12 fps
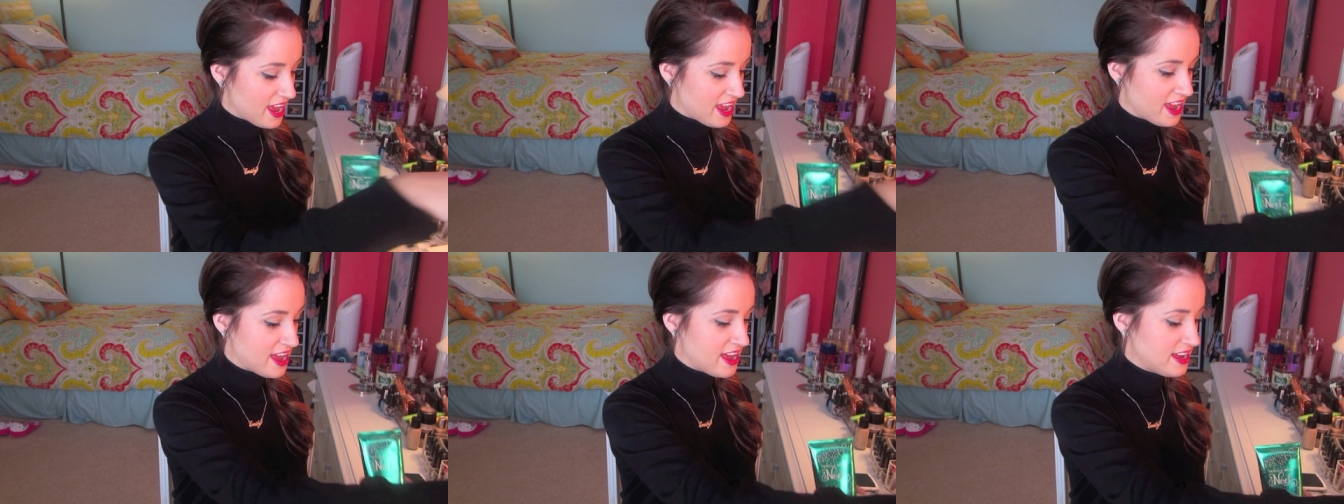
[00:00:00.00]

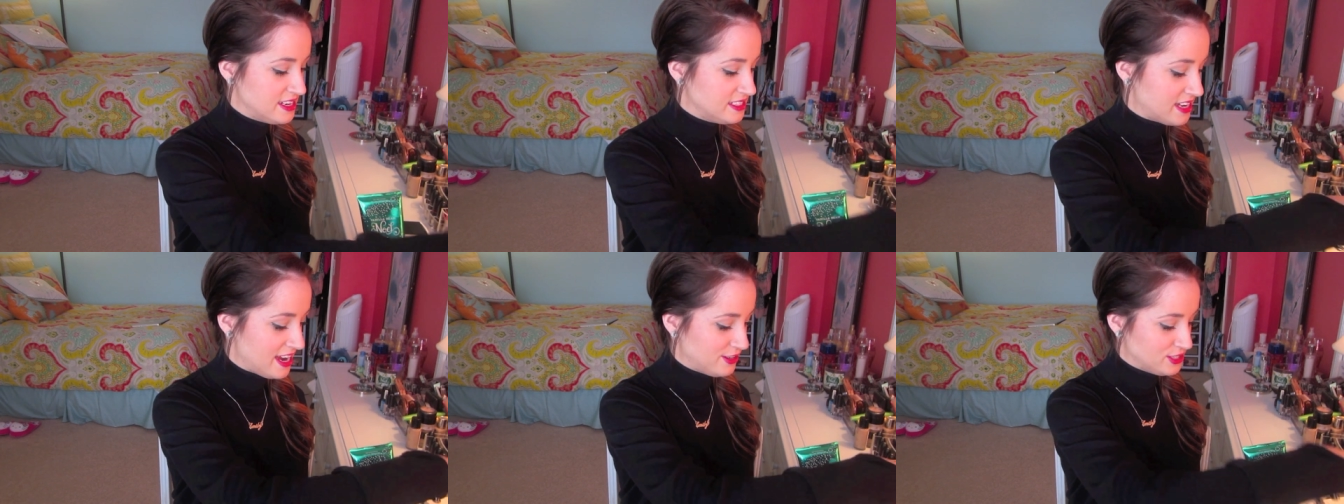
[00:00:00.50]

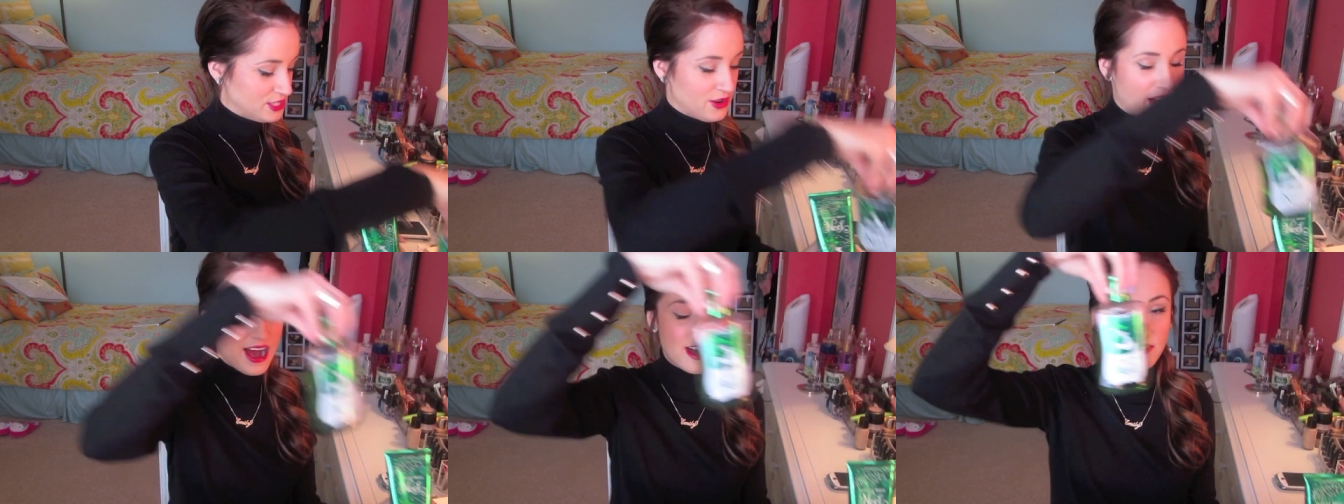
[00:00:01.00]
And I
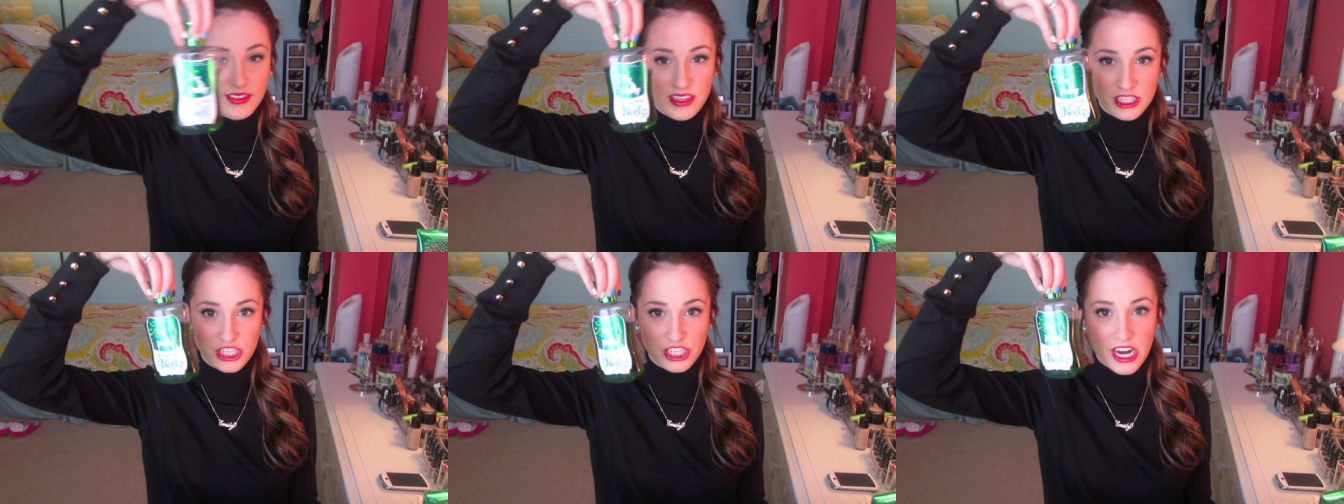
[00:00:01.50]
also have
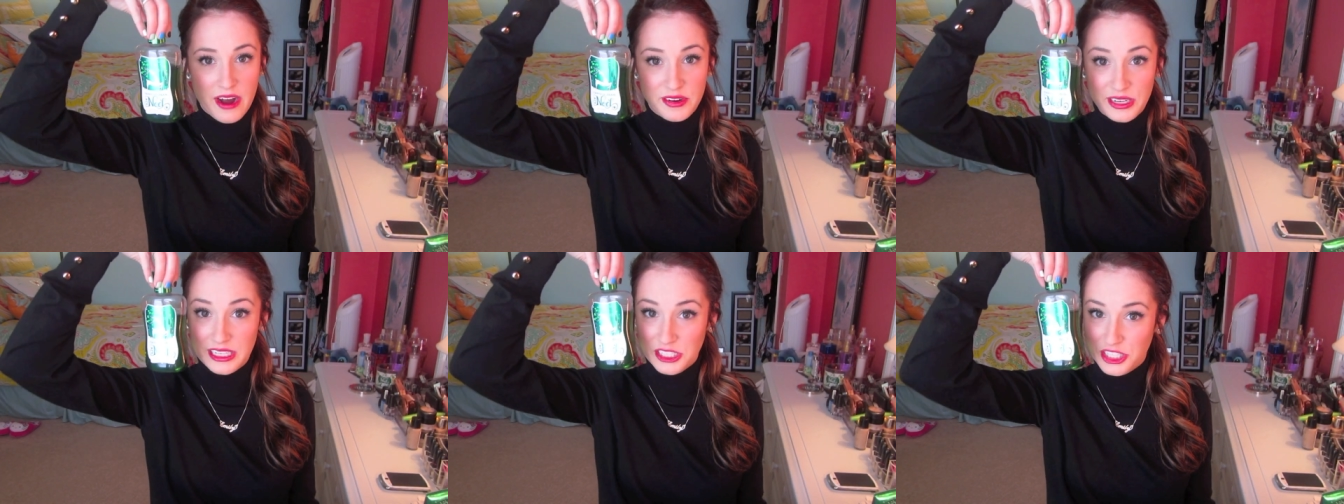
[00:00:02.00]
the
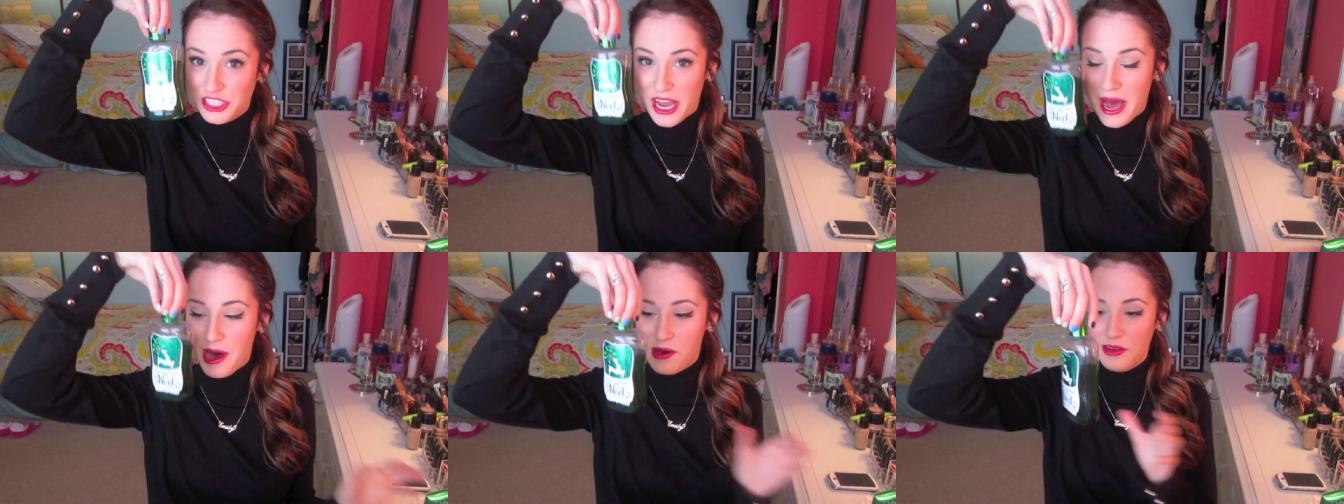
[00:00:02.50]
showering
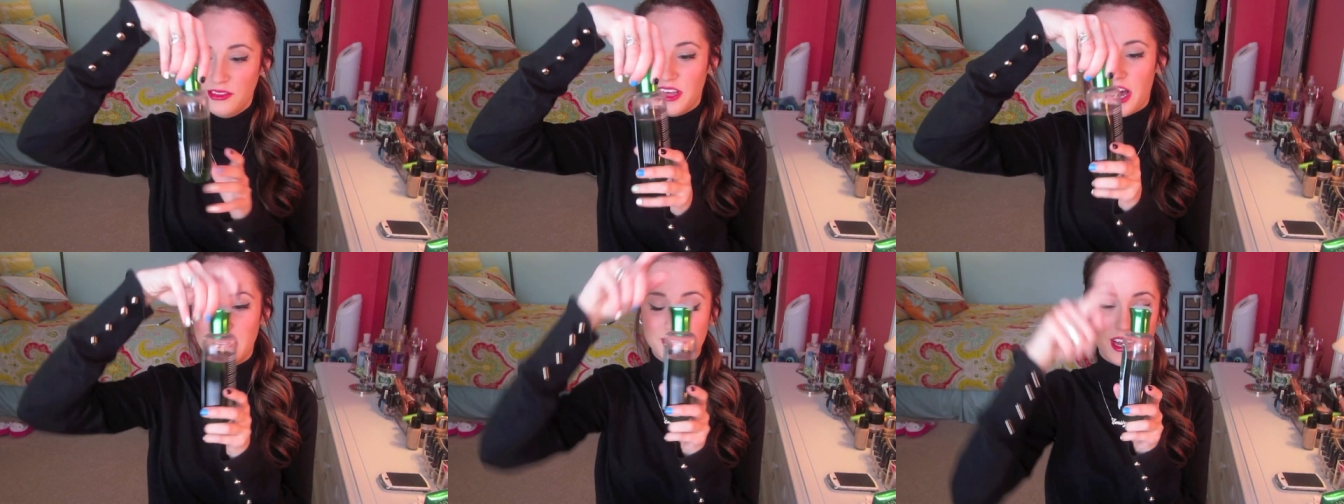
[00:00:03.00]
gel
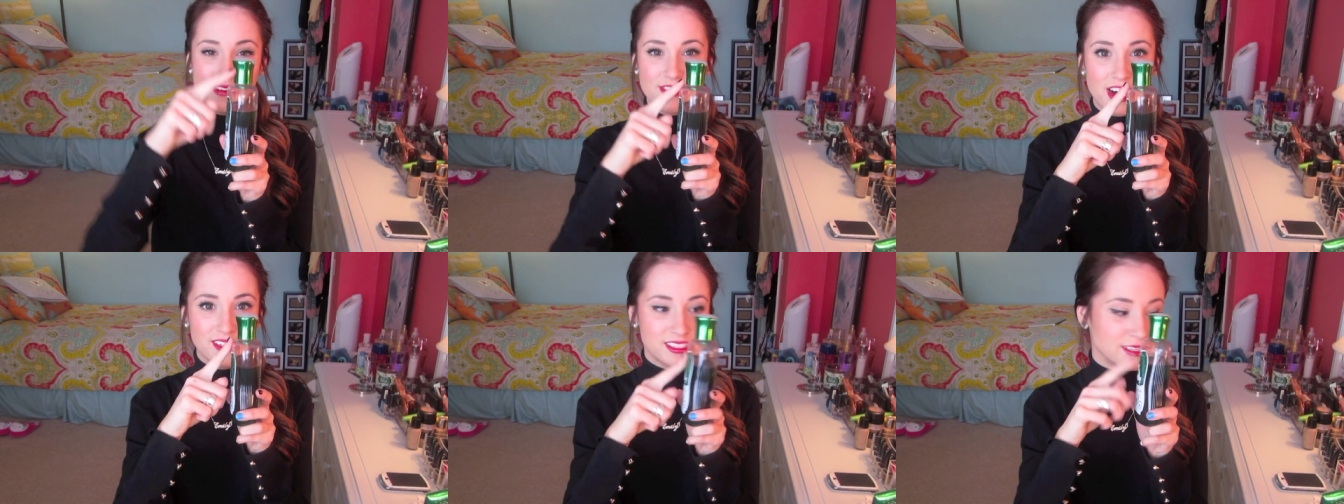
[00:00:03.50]
that I've
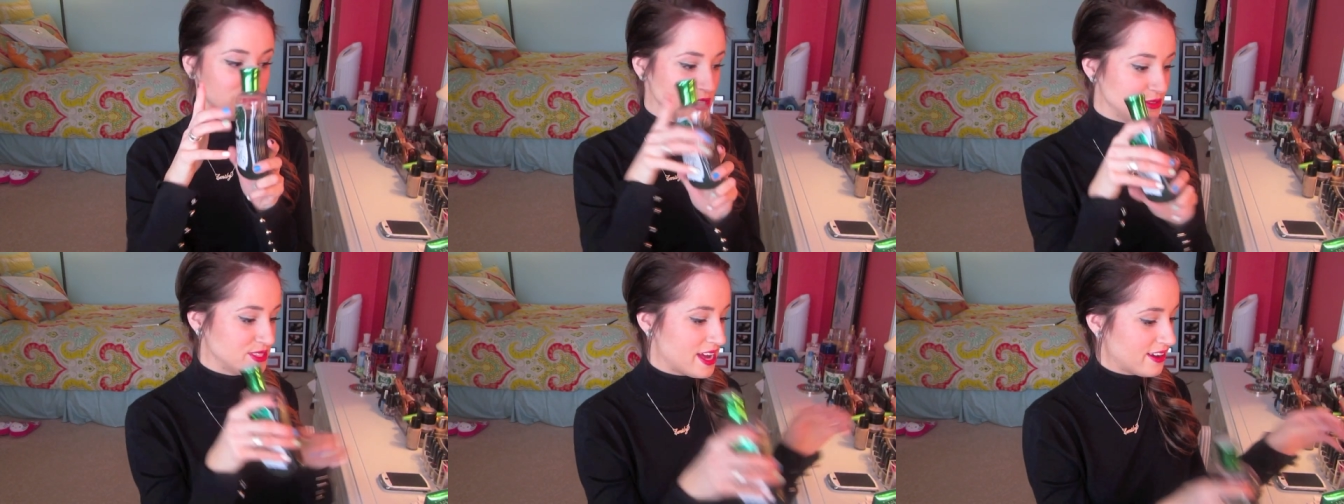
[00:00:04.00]
gotten some
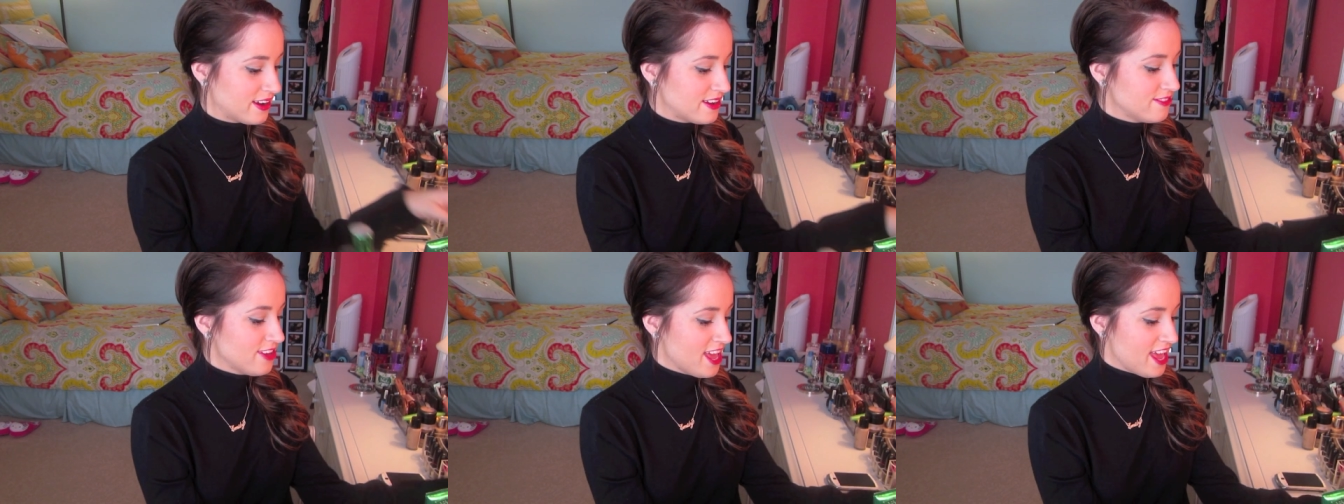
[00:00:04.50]
use out of